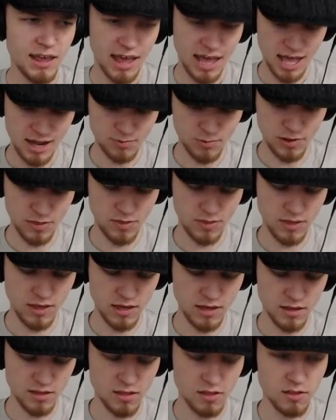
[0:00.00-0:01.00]
And with
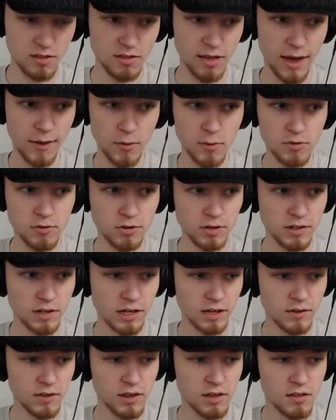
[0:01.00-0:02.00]
this, how I'm doing it
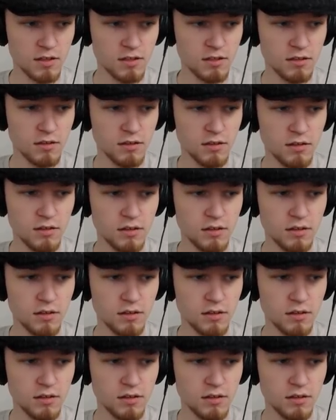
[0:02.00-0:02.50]
like this,